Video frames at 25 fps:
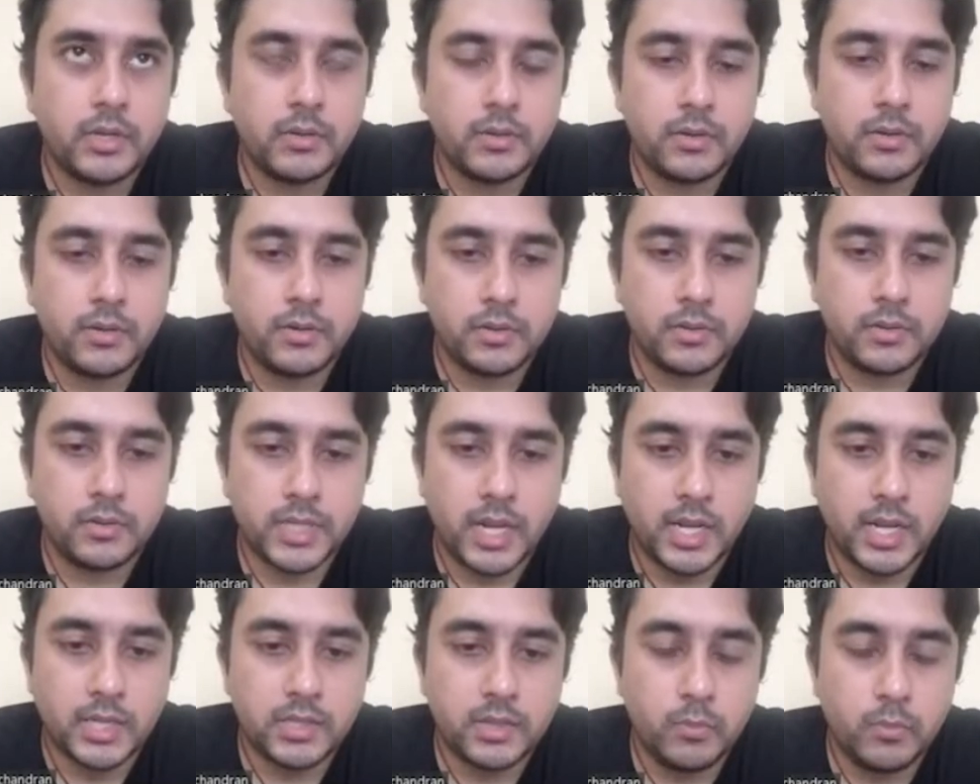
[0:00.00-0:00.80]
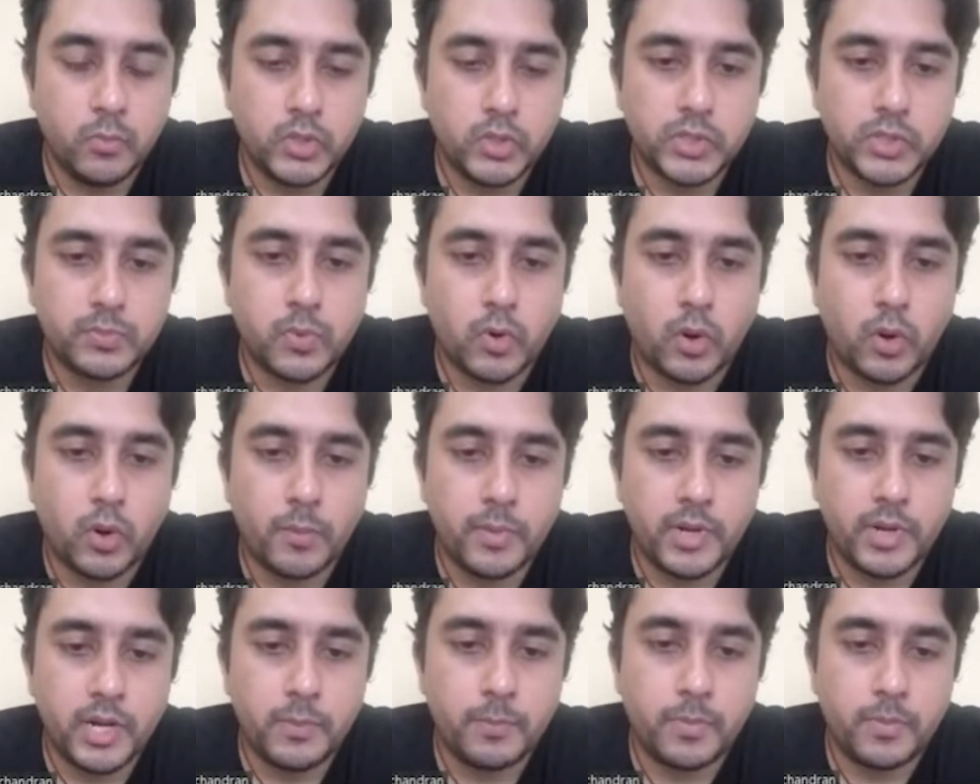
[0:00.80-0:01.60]
will select the most
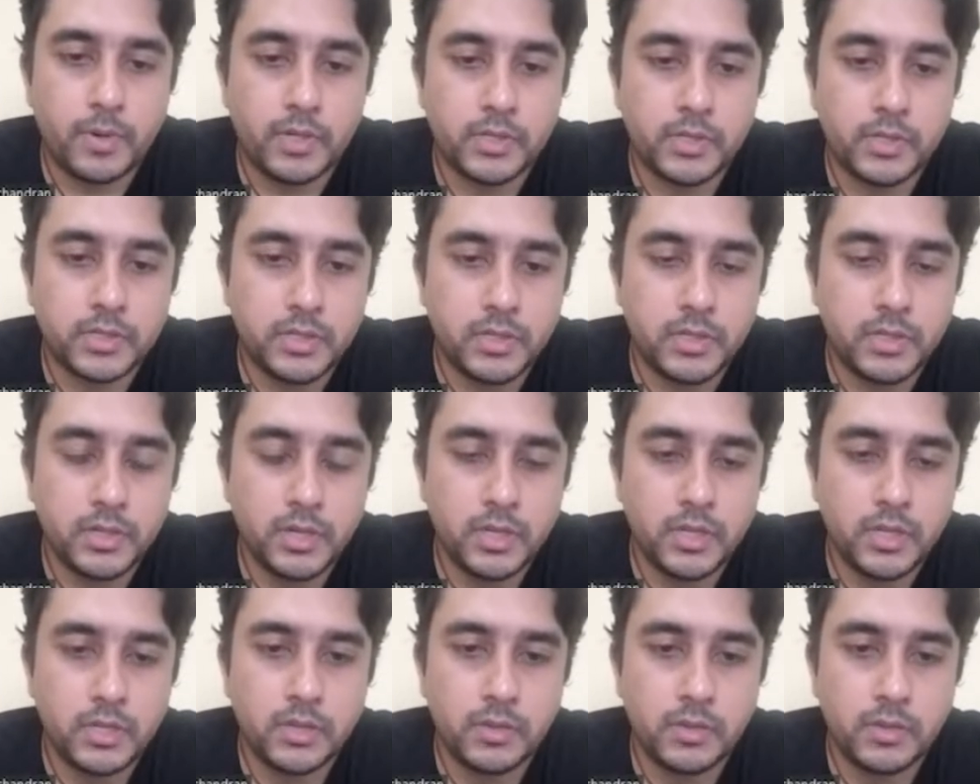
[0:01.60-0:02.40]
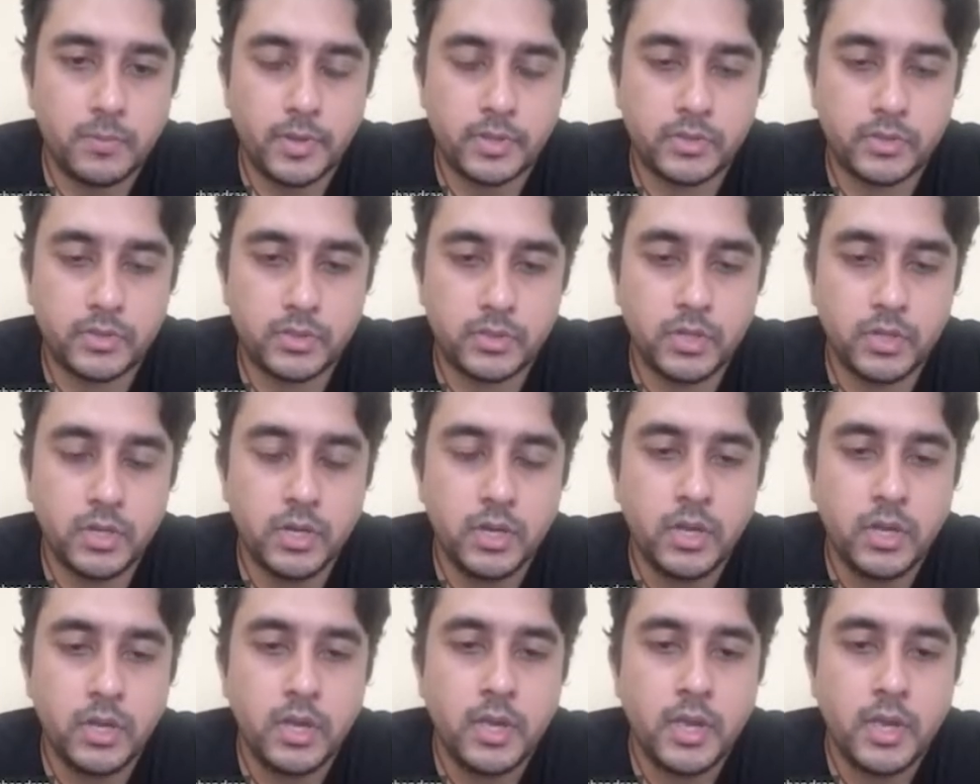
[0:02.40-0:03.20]
prominent person in the picture,
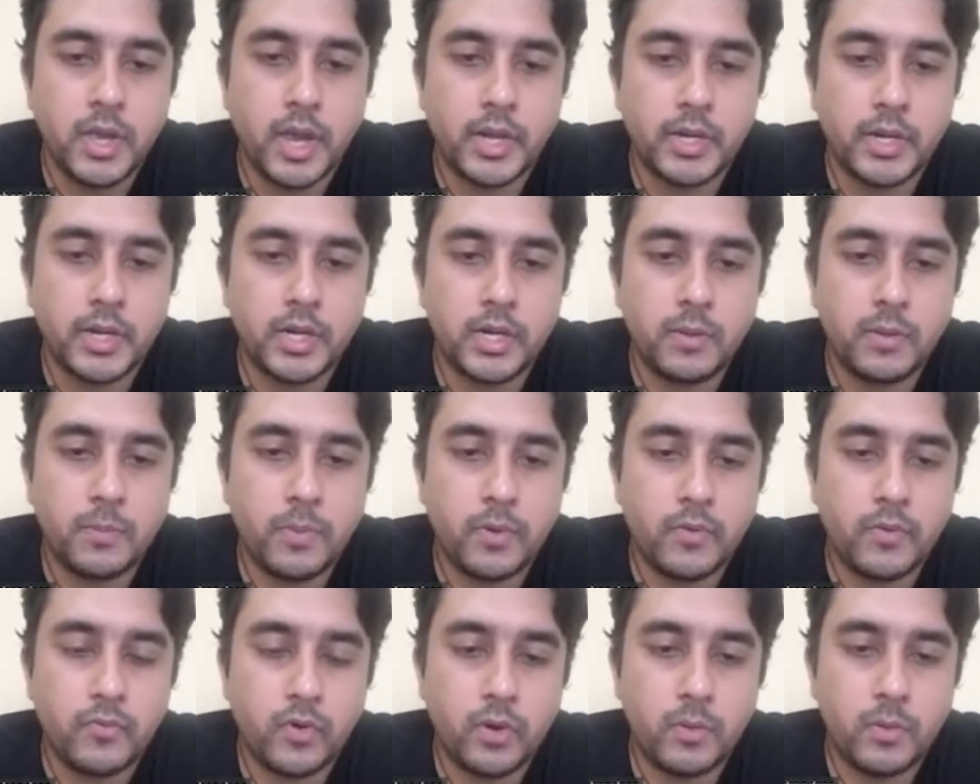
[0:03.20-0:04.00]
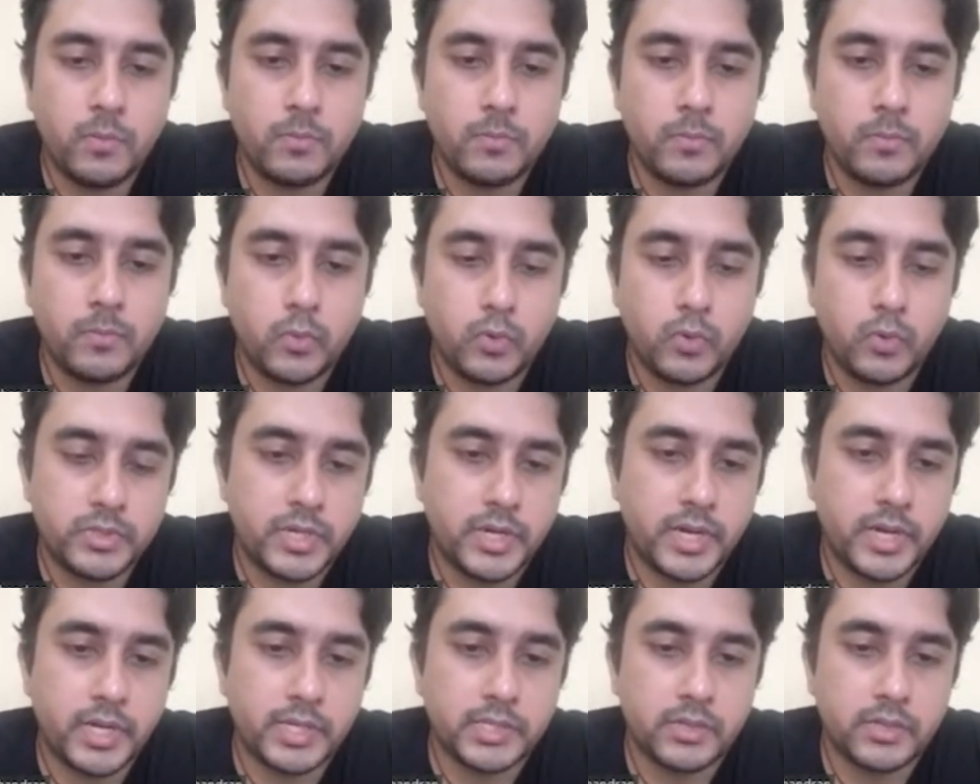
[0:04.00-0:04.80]
and it will perform post
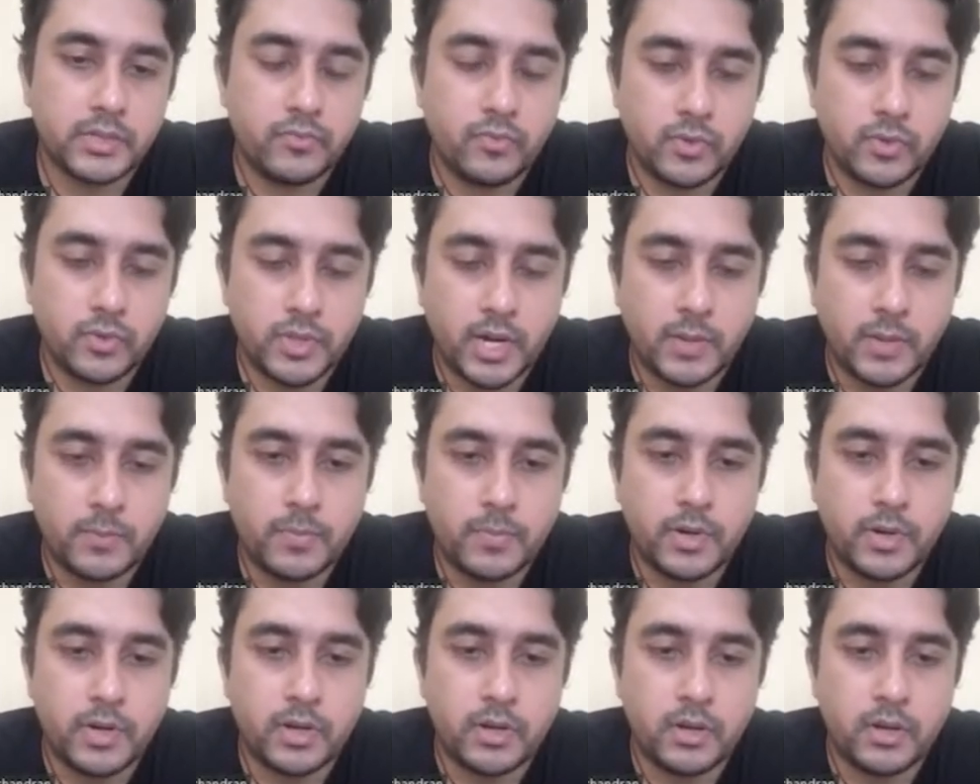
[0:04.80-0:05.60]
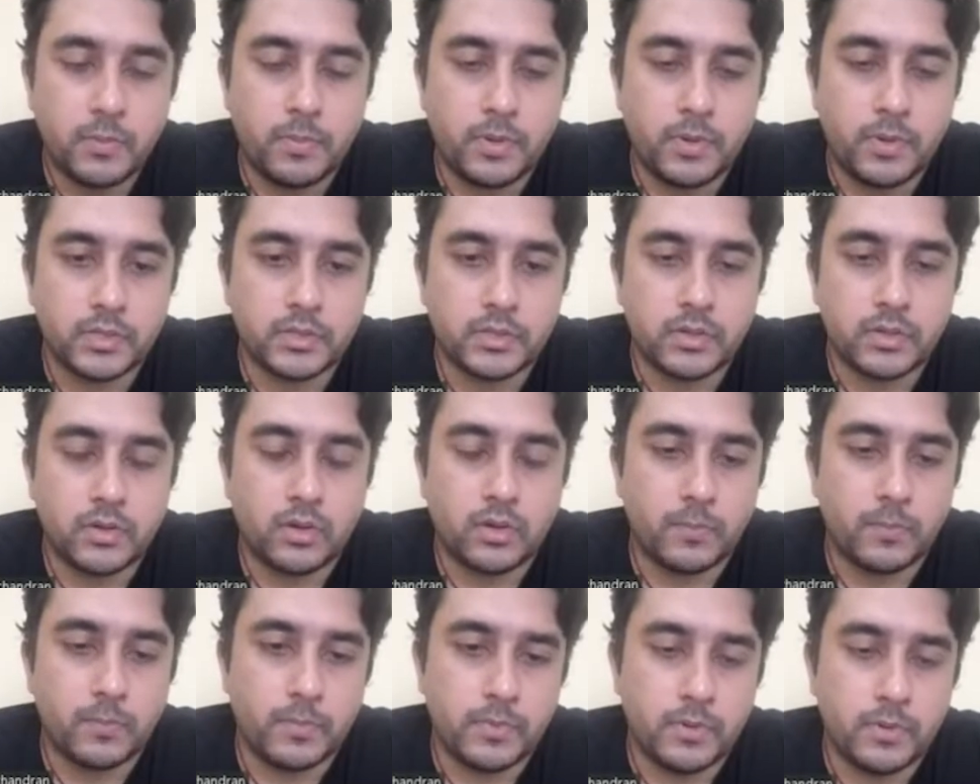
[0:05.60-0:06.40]
detection for that particular person
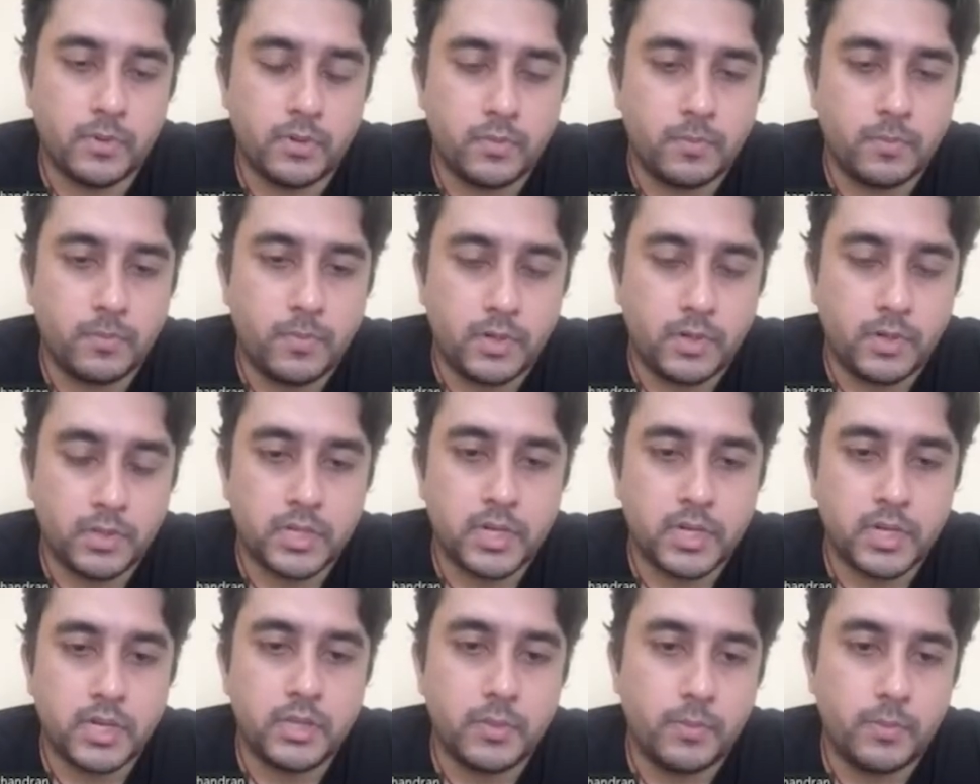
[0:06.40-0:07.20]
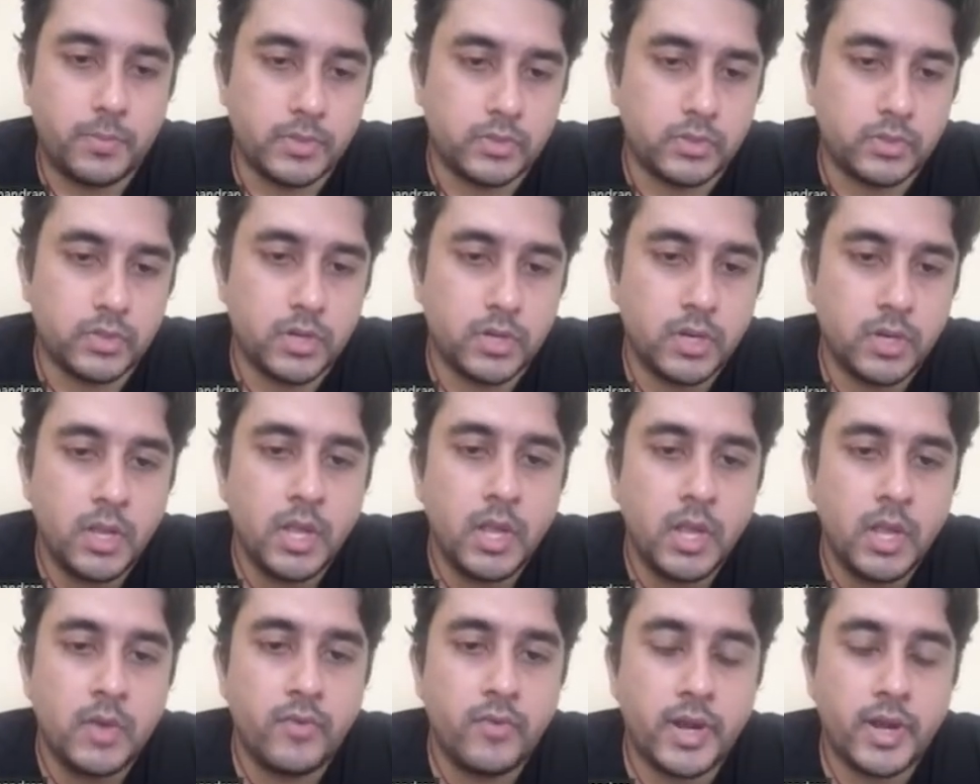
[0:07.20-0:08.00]
or person in the picture.
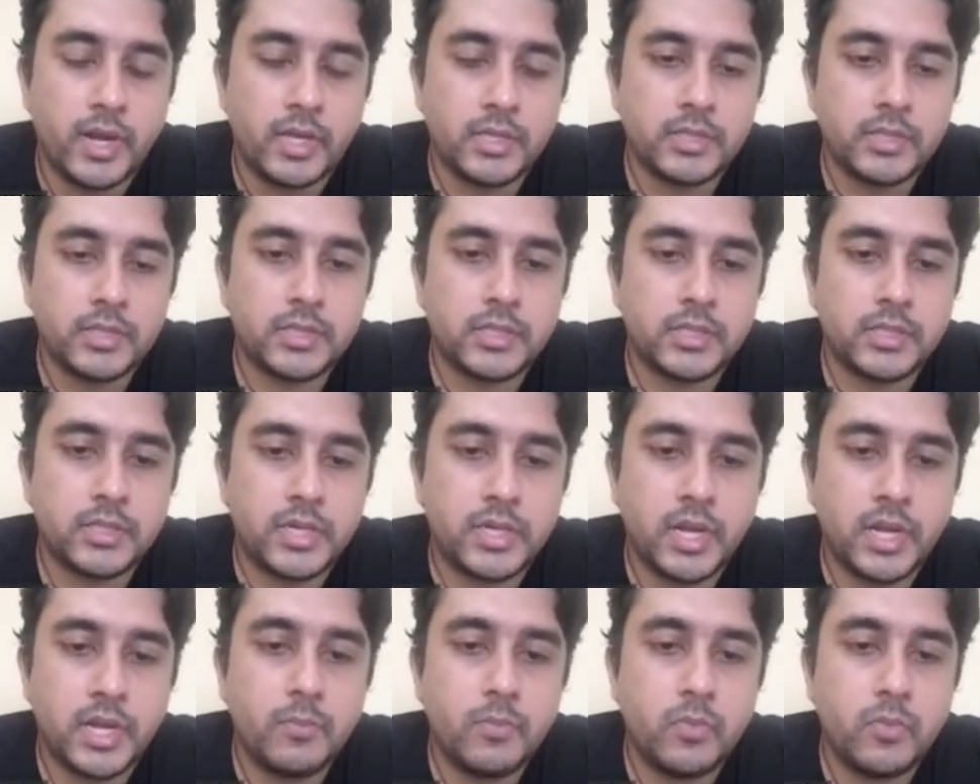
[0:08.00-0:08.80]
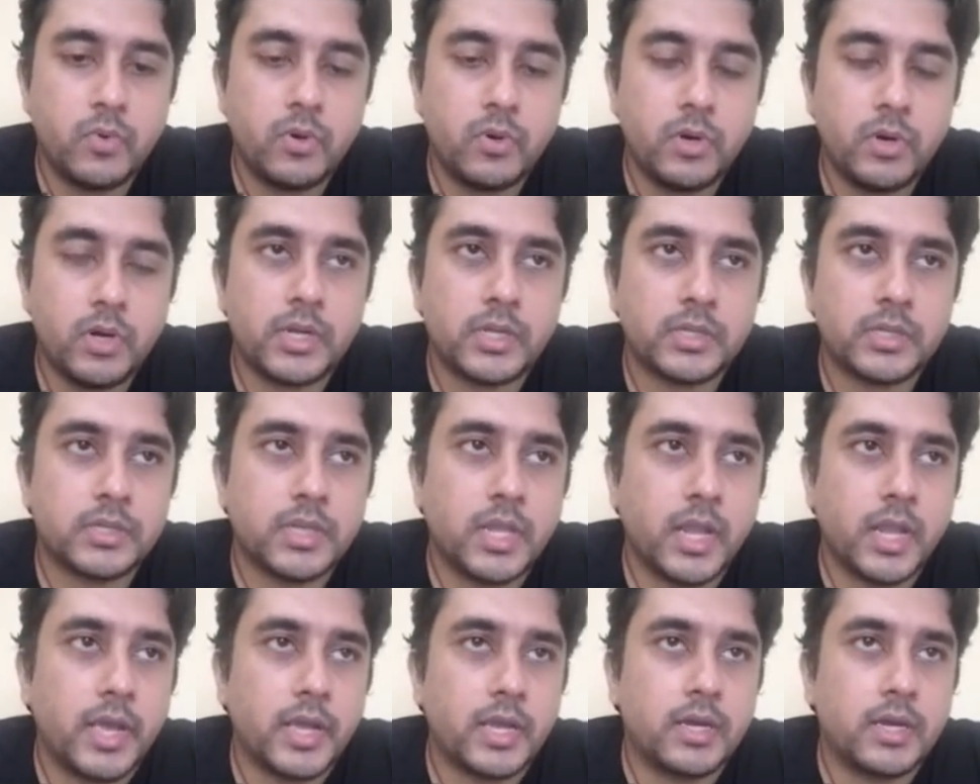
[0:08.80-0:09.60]
Whereas in the stream mode, it
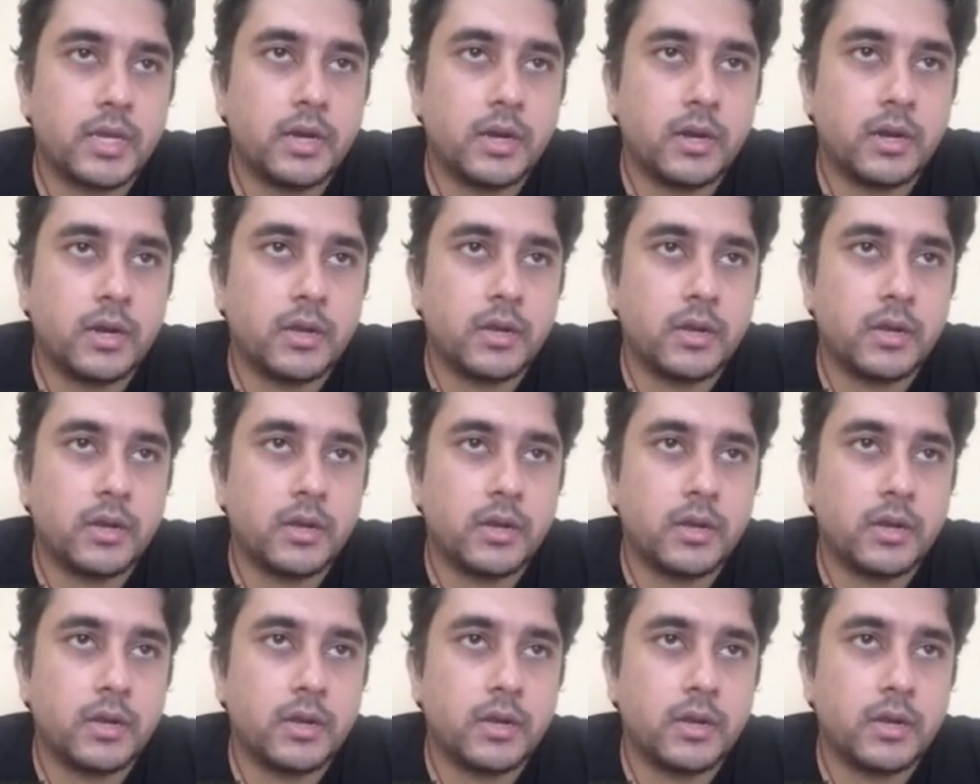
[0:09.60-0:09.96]
is like